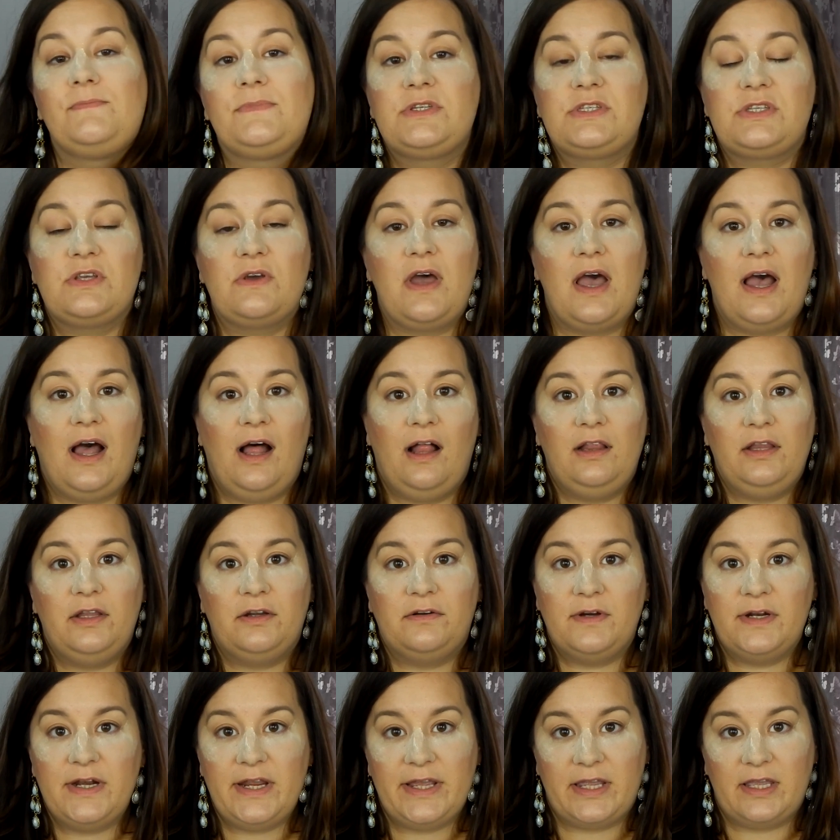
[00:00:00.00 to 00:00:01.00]
So I'll
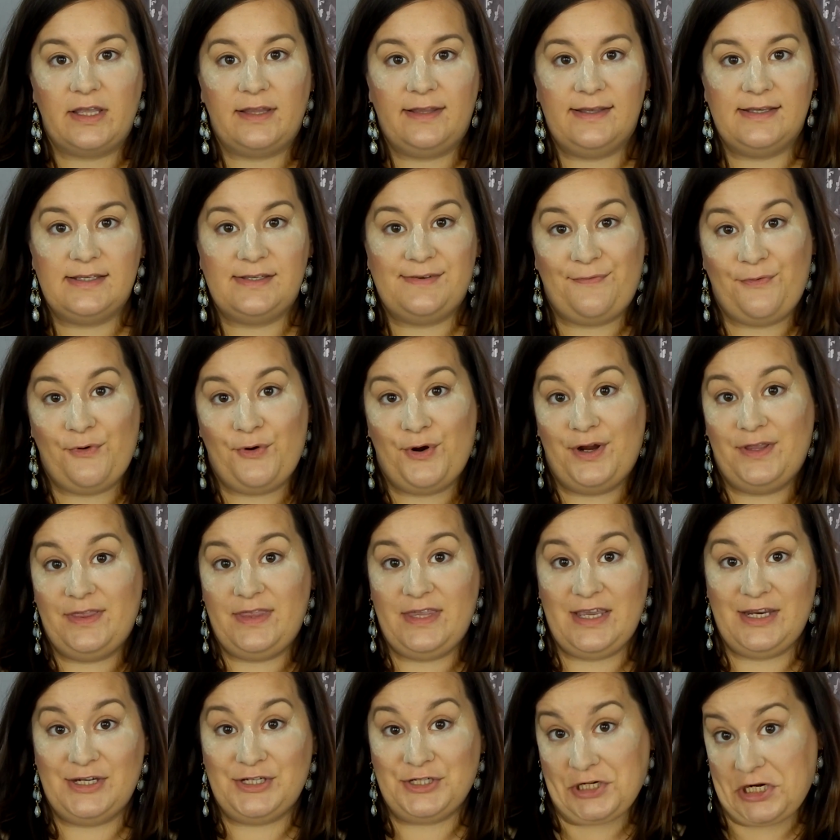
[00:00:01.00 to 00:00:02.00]
look ridiculous for
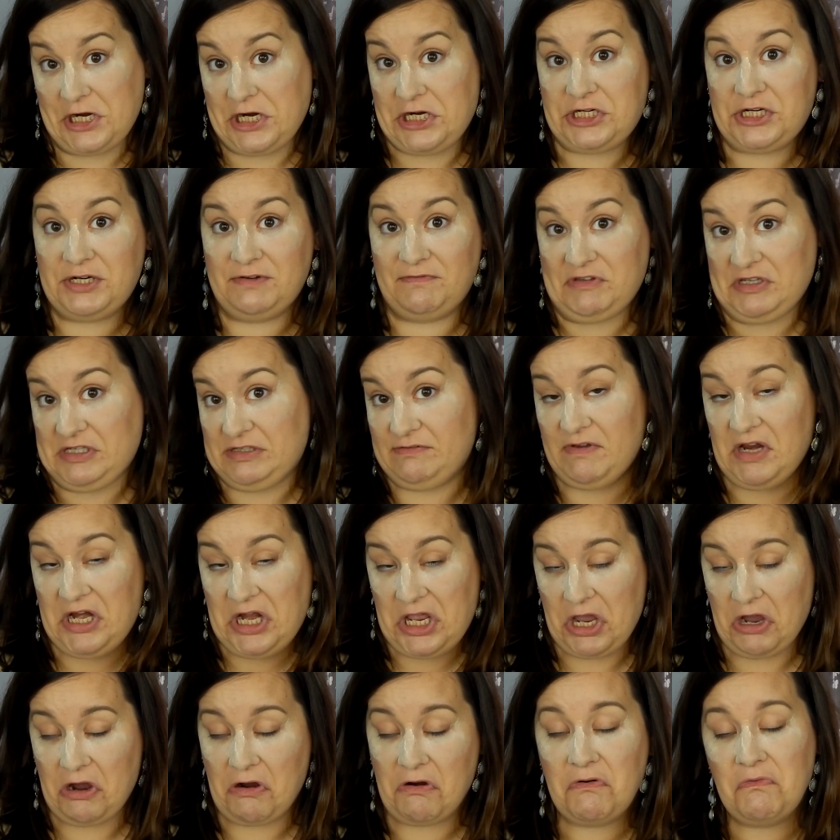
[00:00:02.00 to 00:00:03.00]
the duration of this
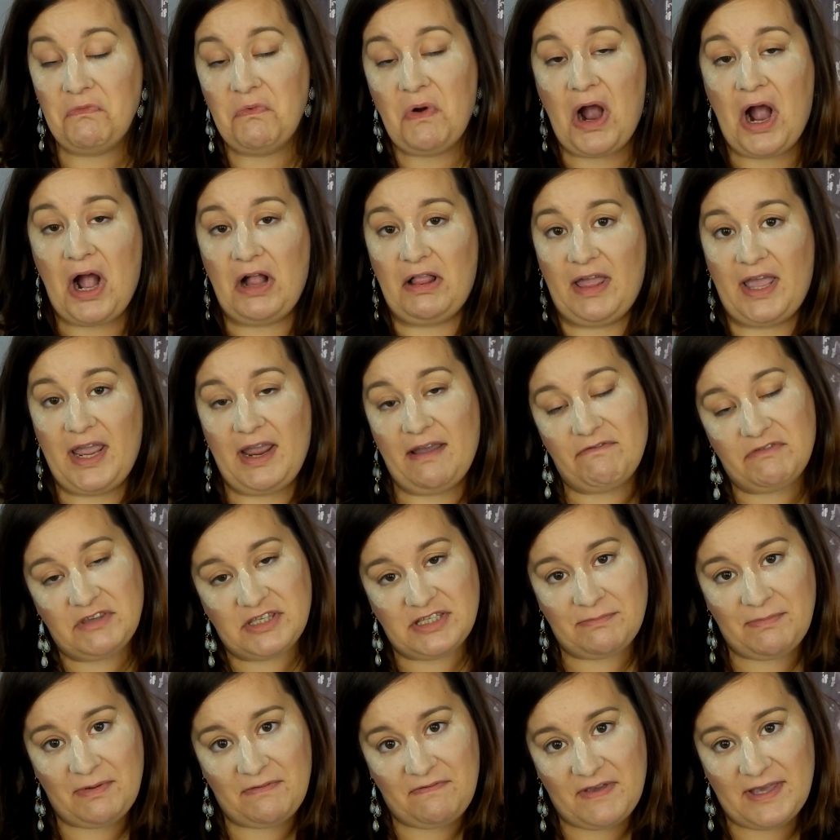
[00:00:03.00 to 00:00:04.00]
video while I have
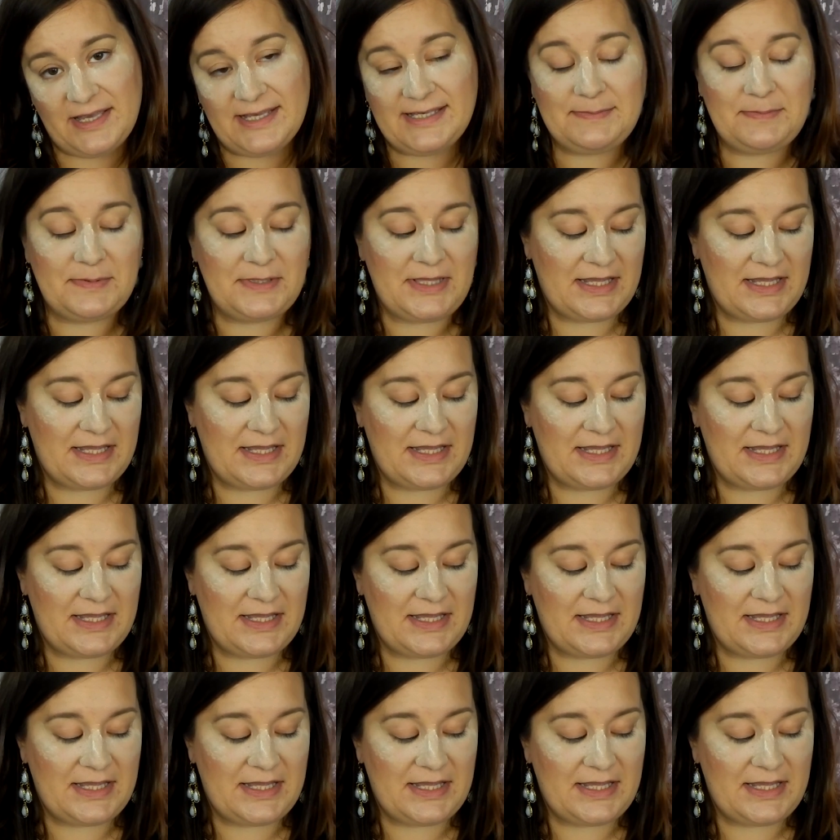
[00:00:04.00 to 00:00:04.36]
this on my face,